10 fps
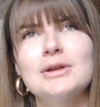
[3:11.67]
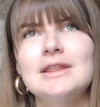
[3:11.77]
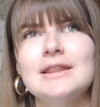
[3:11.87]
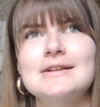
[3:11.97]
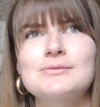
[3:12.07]
I
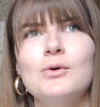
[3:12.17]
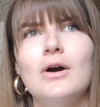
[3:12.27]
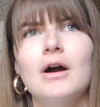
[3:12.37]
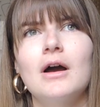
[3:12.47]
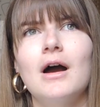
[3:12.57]
think that's
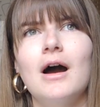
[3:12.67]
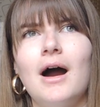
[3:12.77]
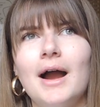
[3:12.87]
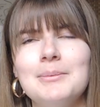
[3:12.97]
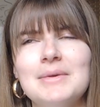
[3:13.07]
what
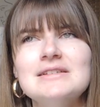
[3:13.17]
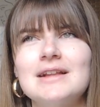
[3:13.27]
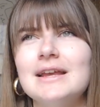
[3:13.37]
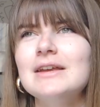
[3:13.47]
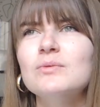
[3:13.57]
I miss.
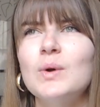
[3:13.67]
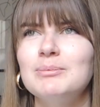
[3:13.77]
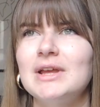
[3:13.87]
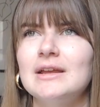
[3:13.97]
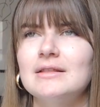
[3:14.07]
Like, even when
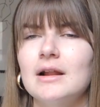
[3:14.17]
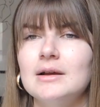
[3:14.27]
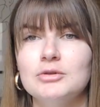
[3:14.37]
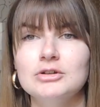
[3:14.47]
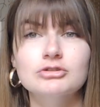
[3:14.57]
being in the
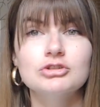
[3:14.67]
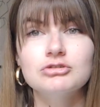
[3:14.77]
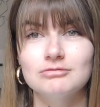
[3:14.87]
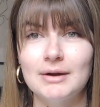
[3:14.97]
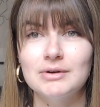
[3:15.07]
library, you're just
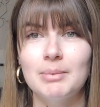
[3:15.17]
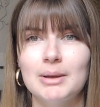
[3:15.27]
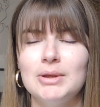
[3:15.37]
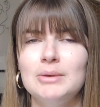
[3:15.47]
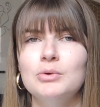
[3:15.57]
surrounded by
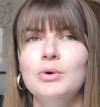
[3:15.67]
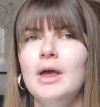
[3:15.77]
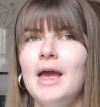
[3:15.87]
people,